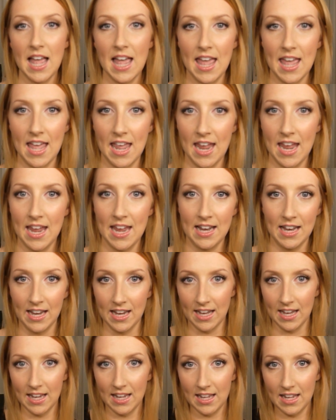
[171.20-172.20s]
a
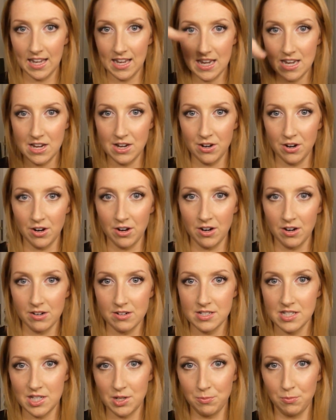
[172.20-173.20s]
link here
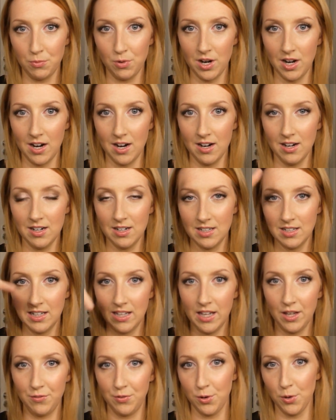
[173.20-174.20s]
somewhere
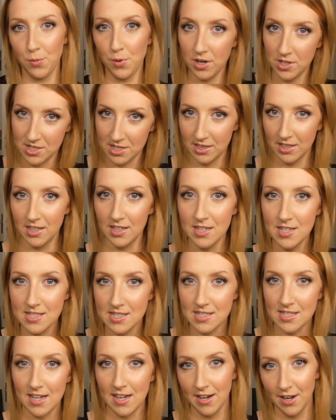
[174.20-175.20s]
if you're watching
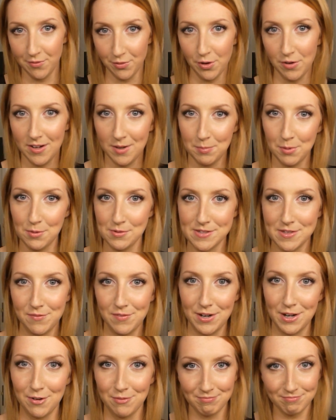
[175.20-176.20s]
this, and I've already posted the
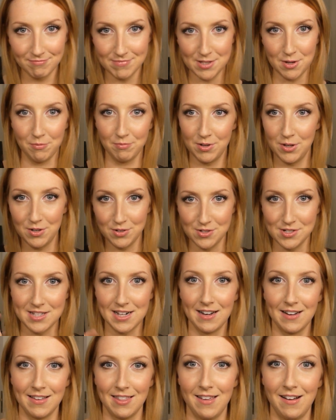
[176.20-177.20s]
video, so you can just
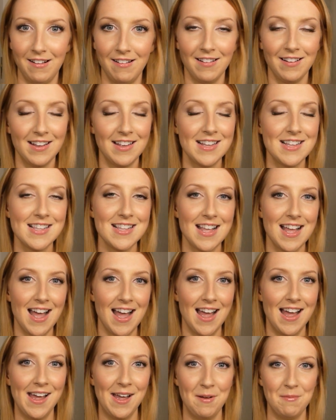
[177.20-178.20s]
click there,
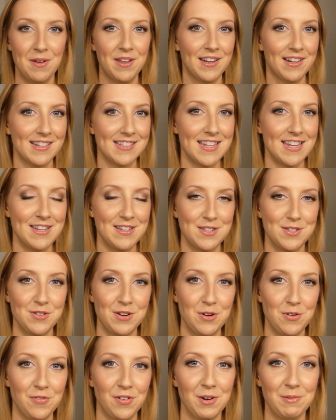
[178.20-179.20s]
and it'll take you
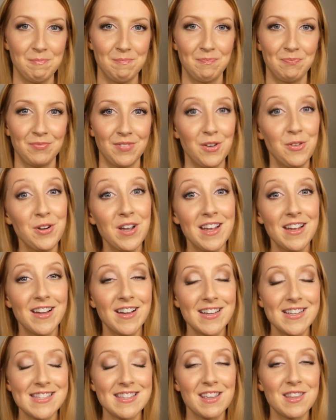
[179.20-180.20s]
straight over. Okay
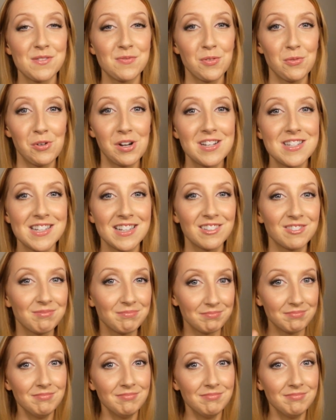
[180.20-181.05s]
guys, thanks for watching.